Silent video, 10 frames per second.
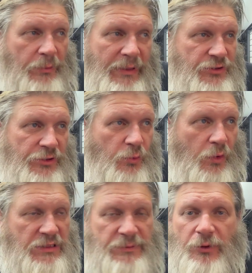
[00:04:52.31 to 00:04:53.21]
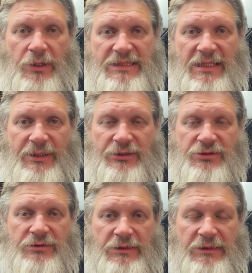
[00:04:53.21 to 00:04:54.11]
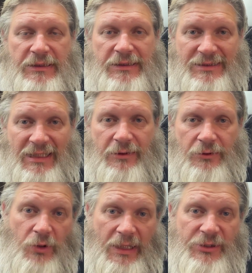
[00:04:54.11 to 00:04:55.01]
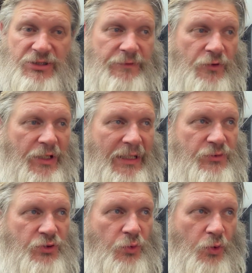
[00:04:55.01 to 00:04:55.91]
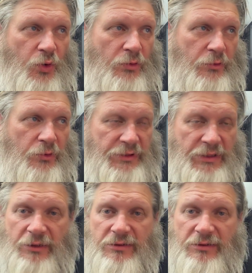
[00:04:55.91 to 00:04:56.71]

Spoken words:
I'm actually quite surprised how much they've gone up to, or you know,